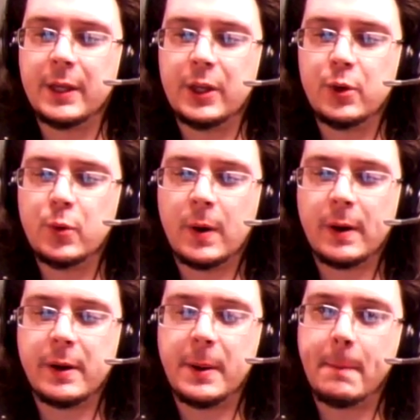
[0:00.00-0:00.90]
you
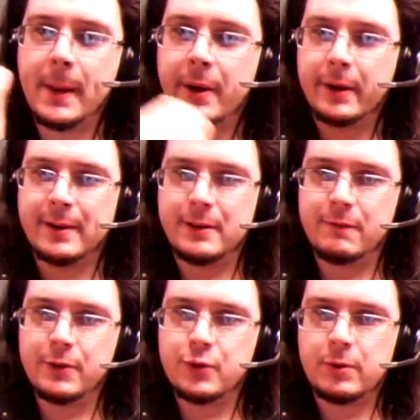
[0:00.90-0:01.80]
are an American
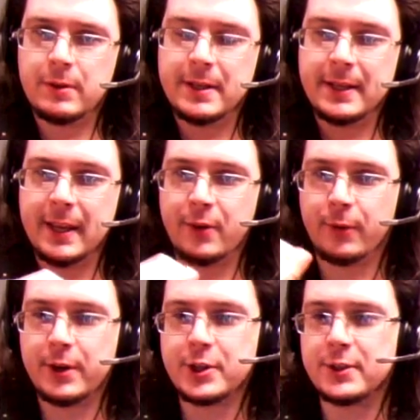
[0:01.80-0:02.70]
individual in a
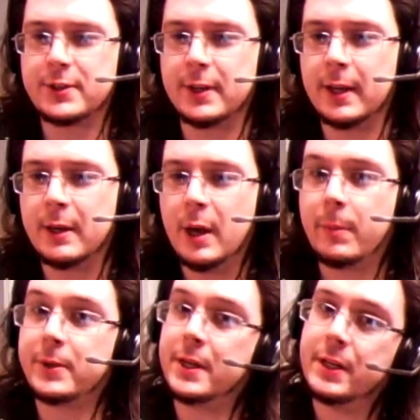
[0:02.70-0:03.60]
Russian city,
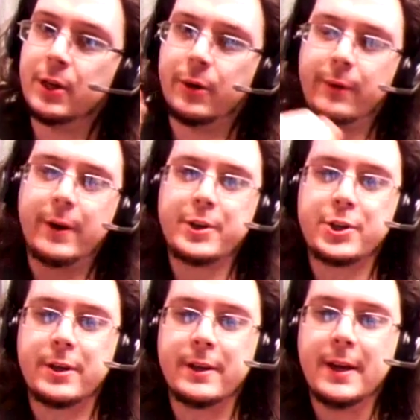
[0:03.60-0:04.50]
pretending you're a
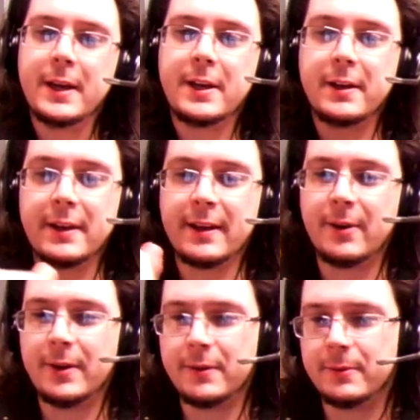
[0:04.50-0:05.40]
Russian, gunning
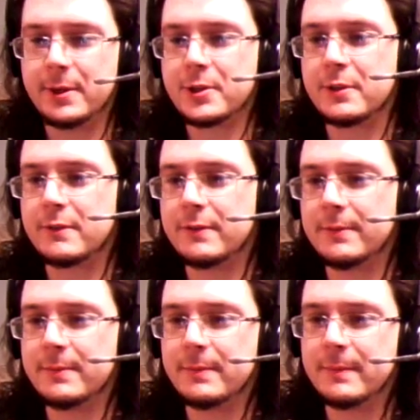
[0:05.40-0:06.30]
down other
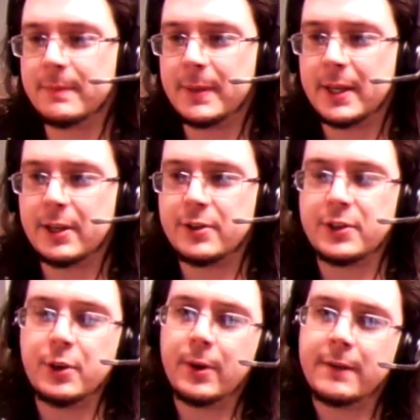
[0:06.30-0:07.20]
Russians
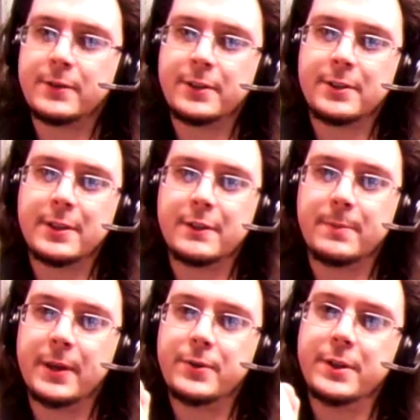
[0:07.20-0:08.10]
because you have such a sense
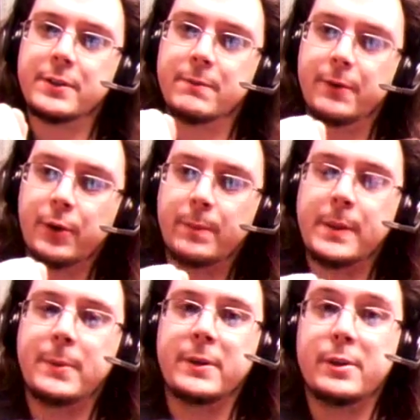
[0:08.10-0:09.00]
of patriotism for your
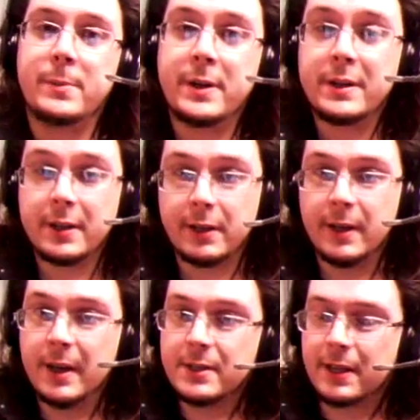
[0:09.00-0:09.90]
people that you're
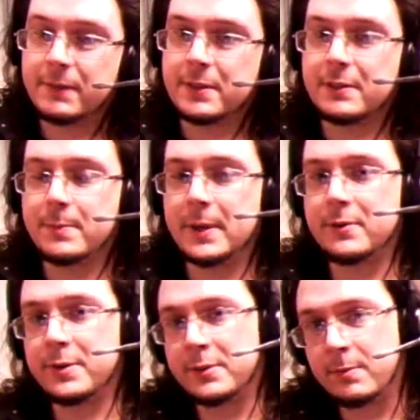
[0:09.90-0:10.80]
pretending to have the sense of
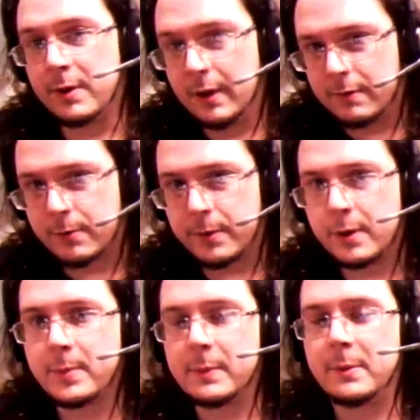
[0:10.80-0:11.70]
patriotism for
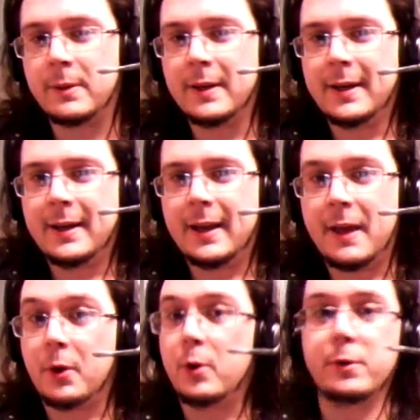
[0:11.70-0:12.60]
their people,
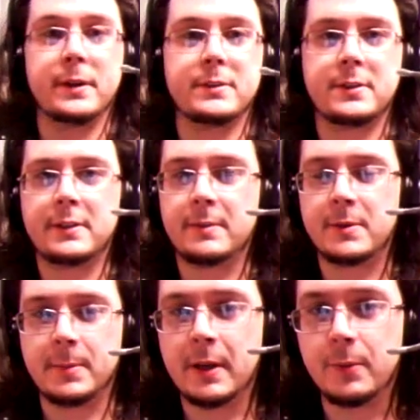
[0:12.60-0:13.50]
and the whole thing's a
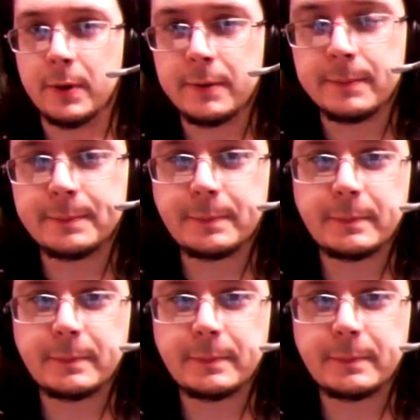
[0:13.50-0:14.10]
setup to begin with.